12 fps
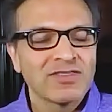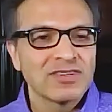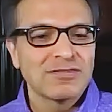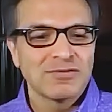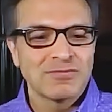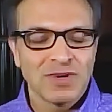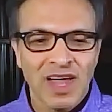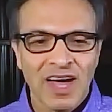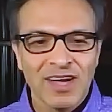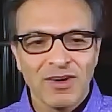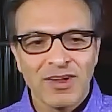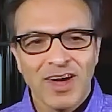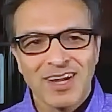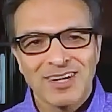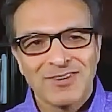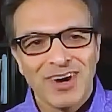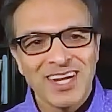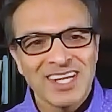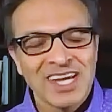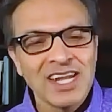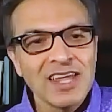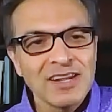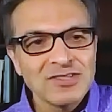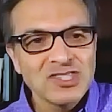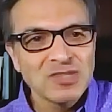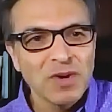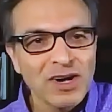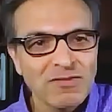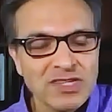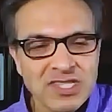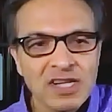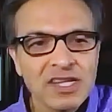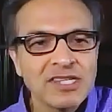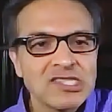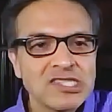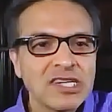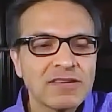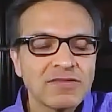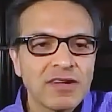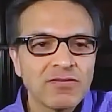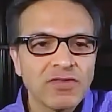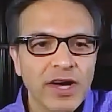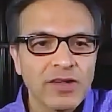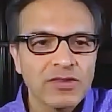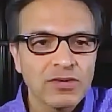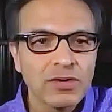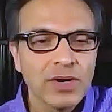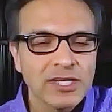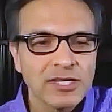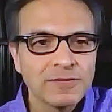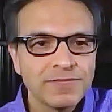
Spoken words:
to rely on that great Canadian spirit of resiliency and fight through it.